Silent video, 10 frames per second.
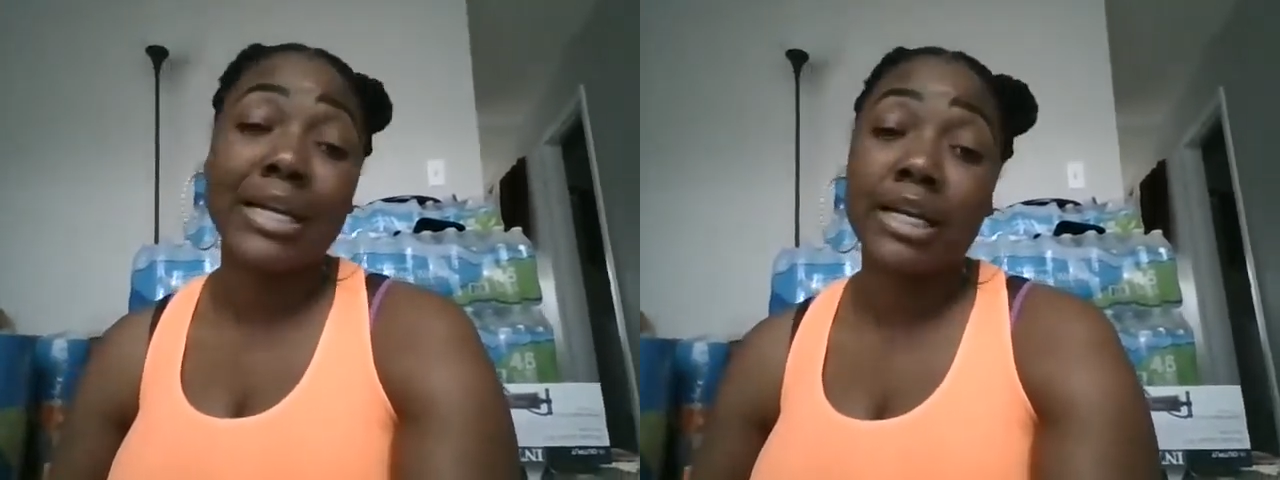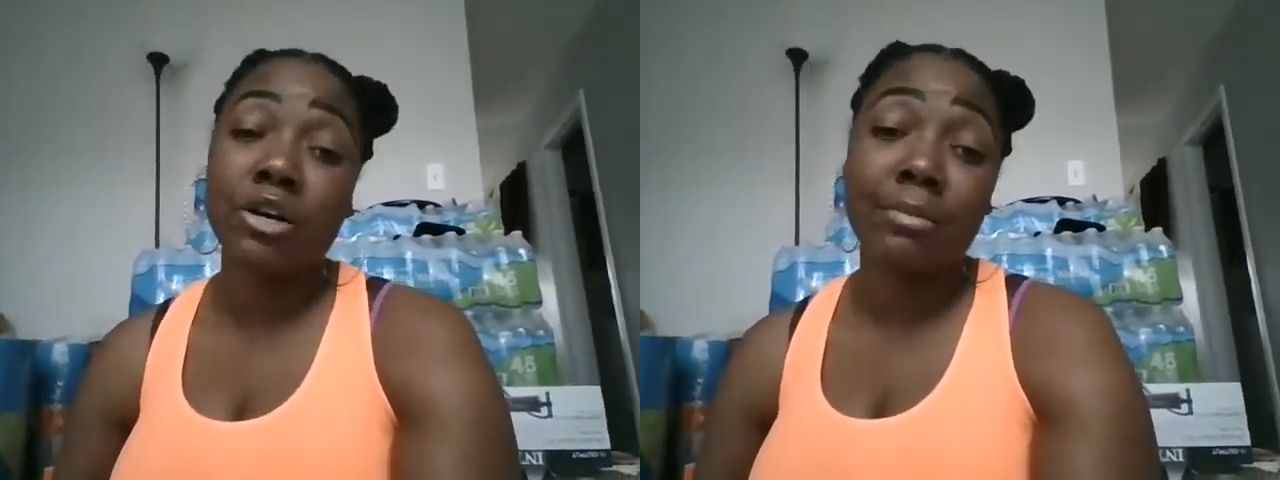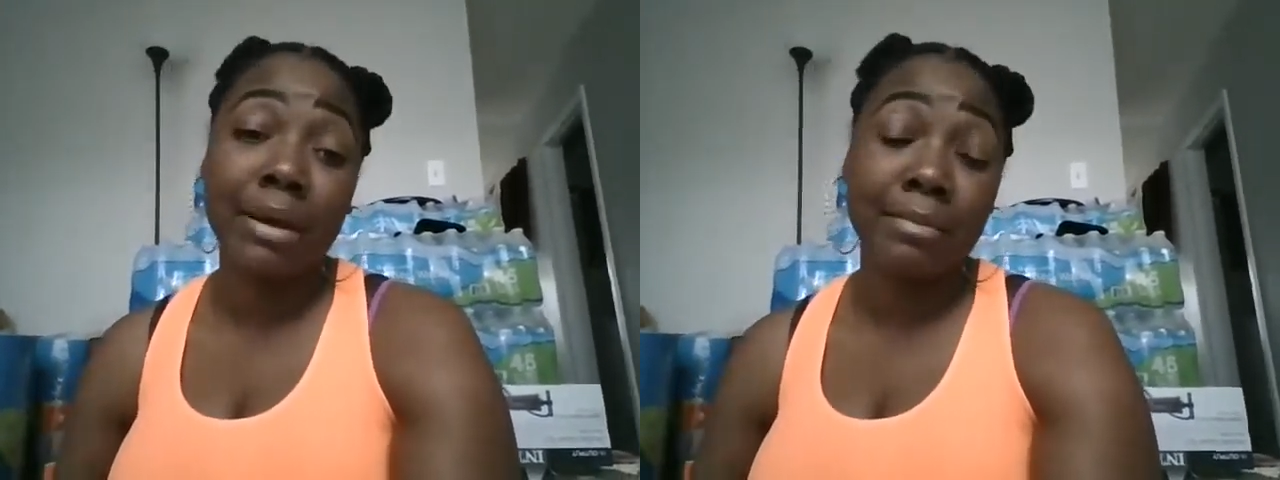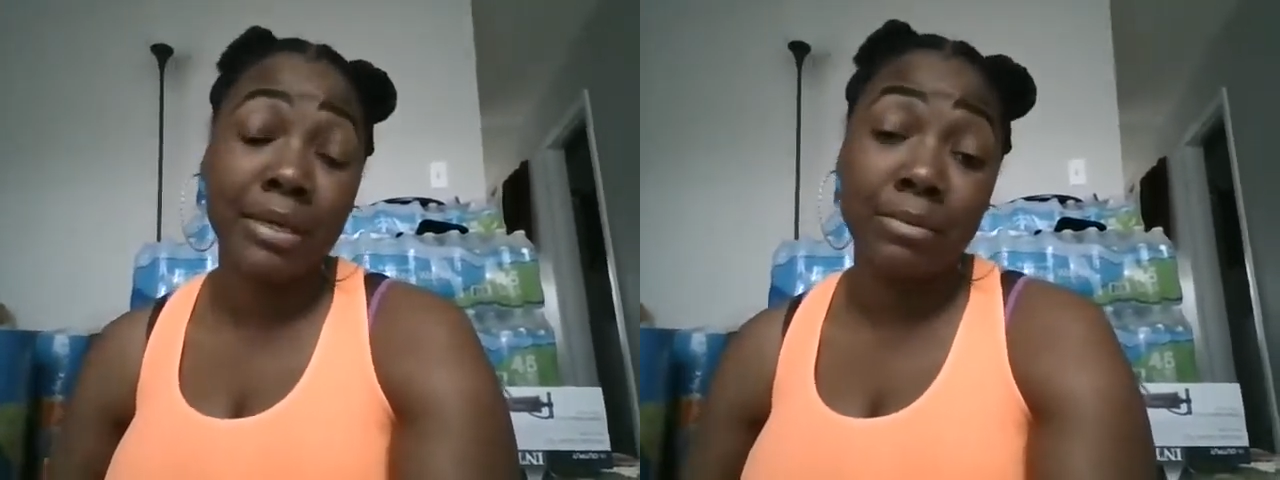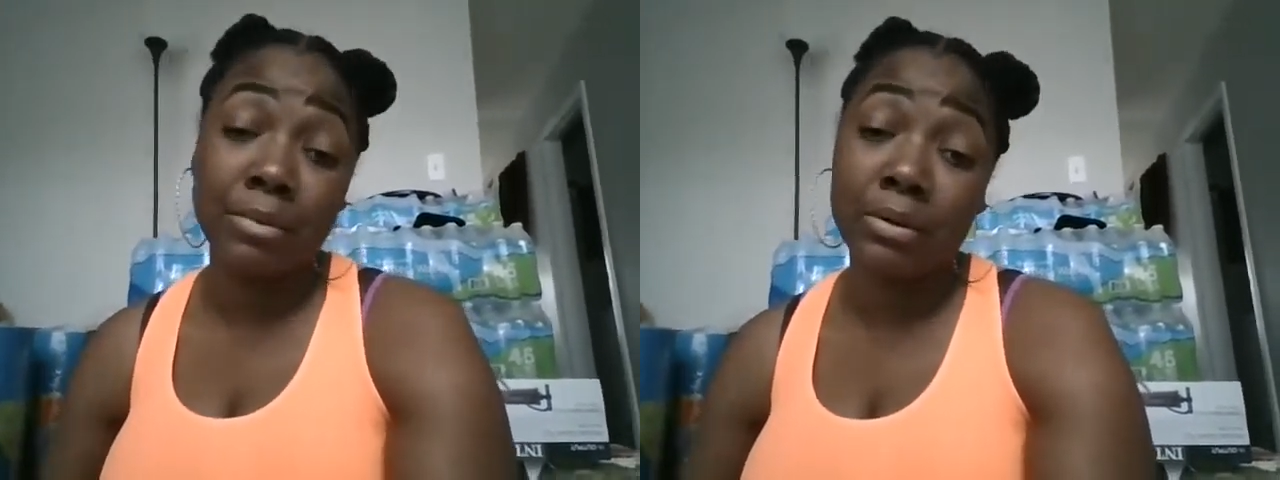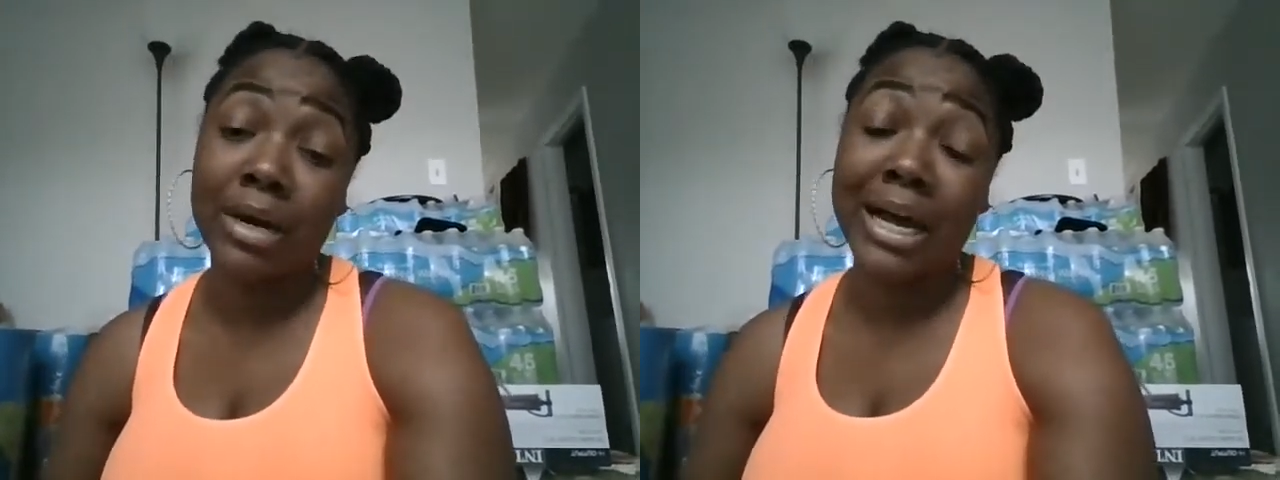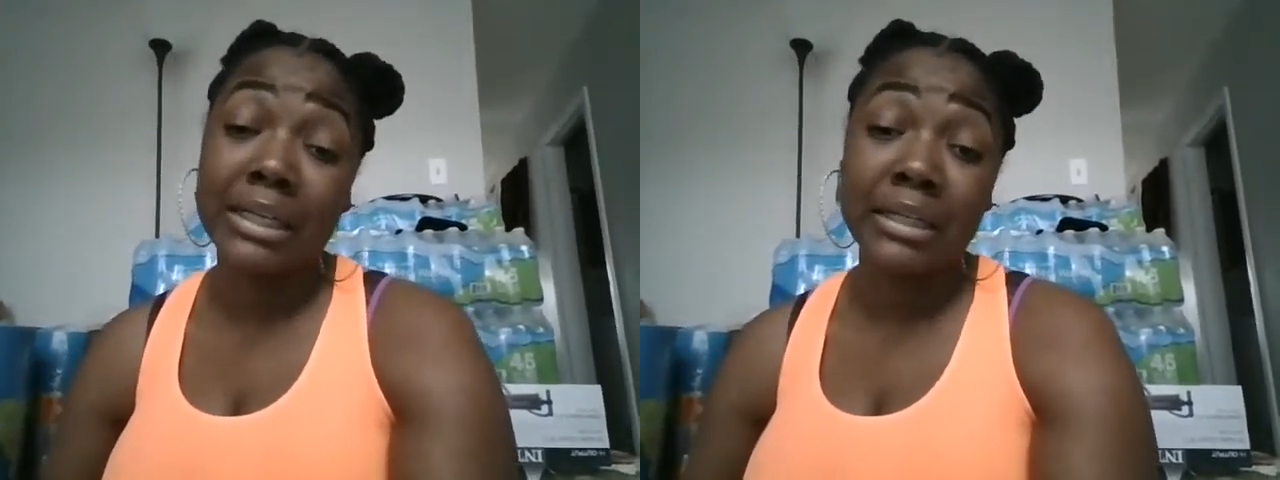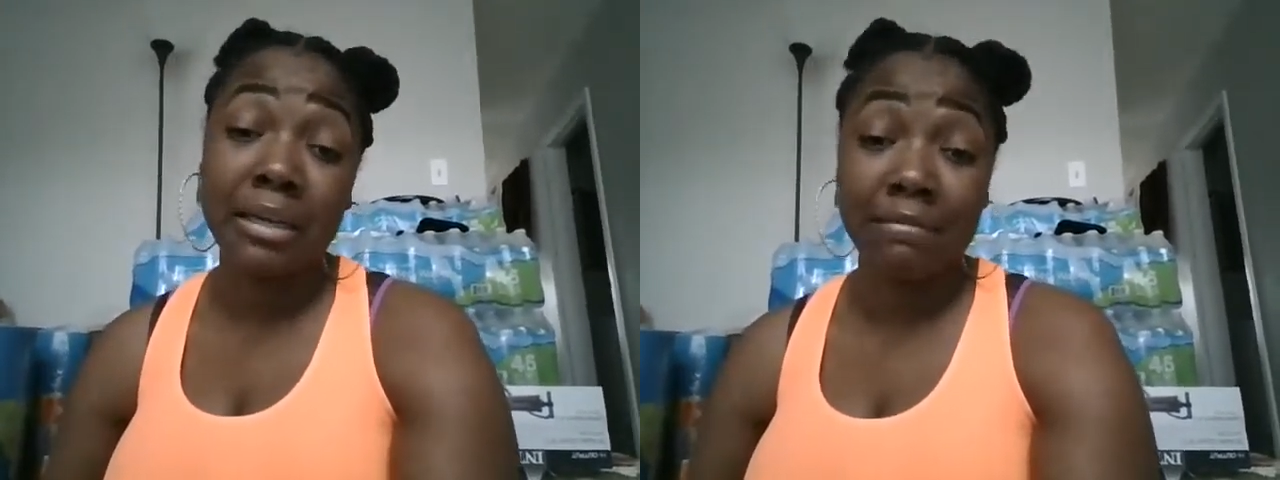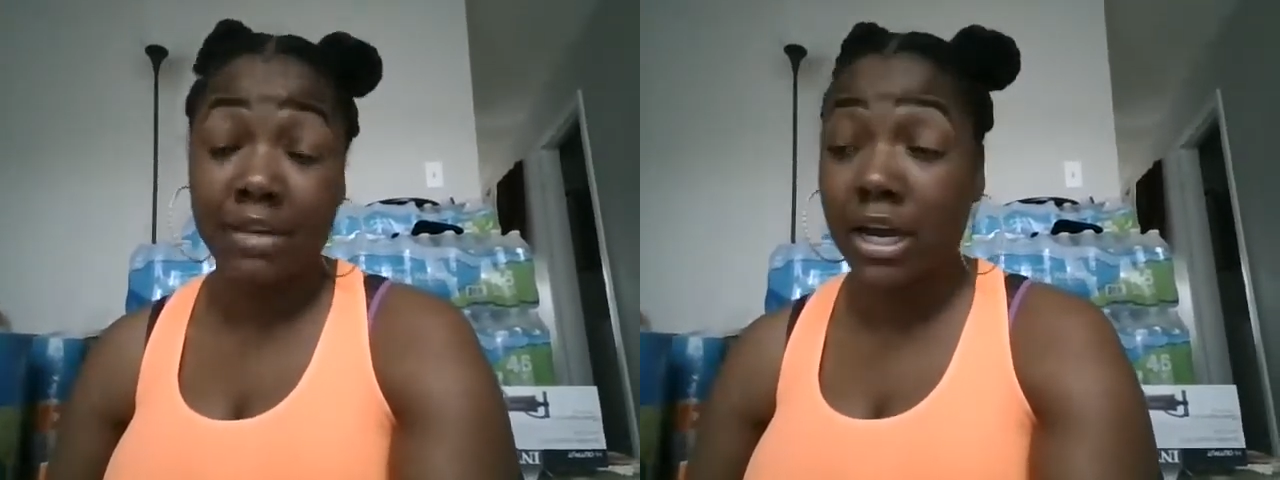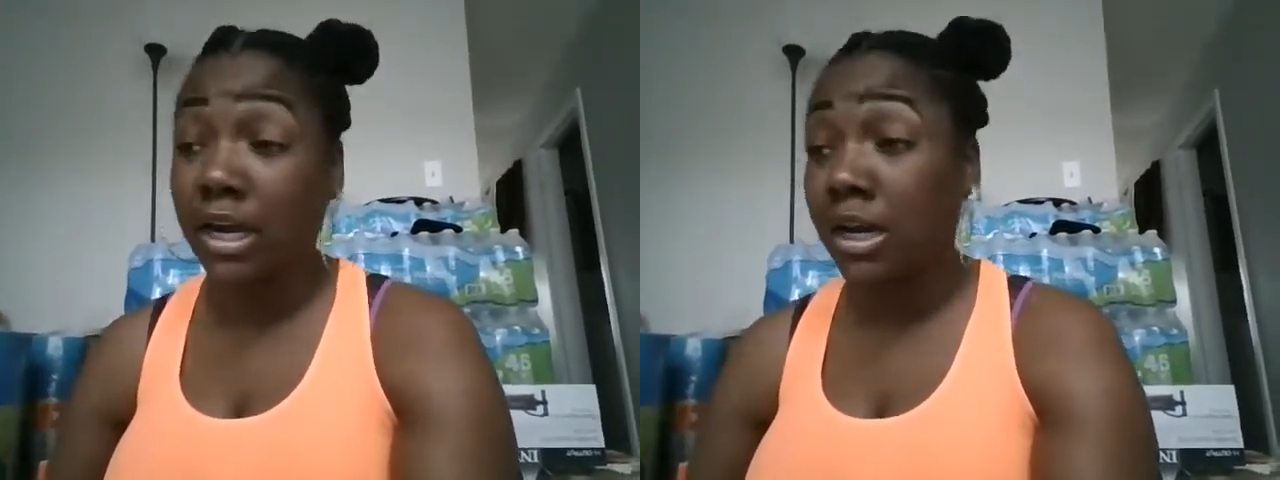to help my people. I love
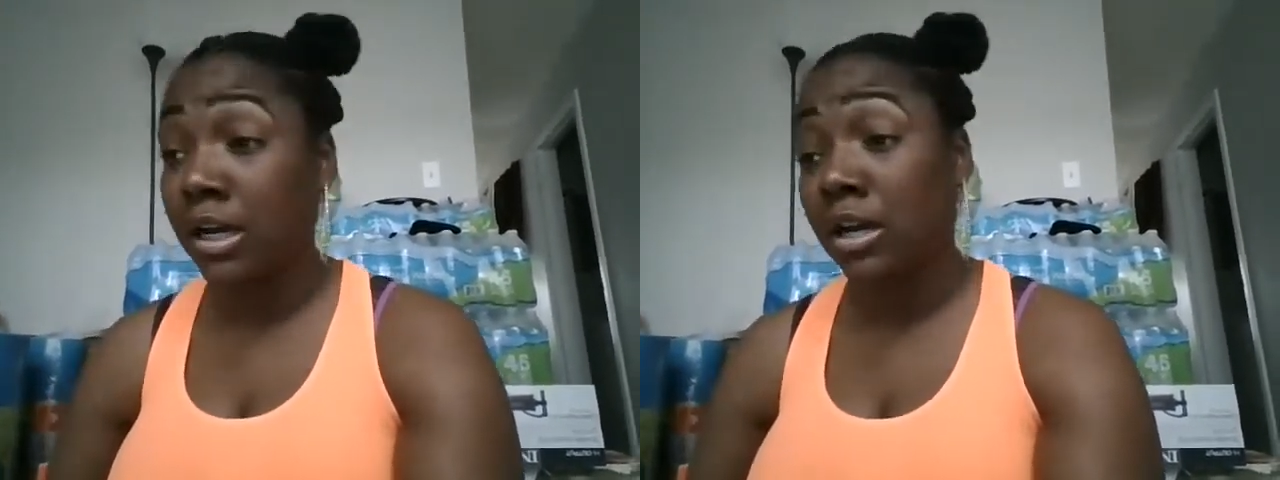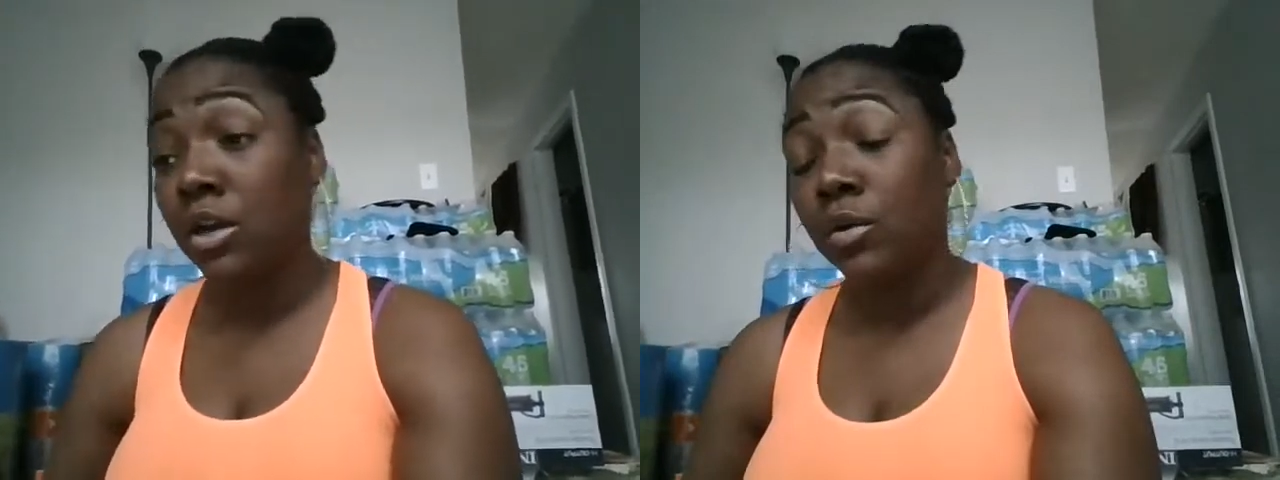y'all.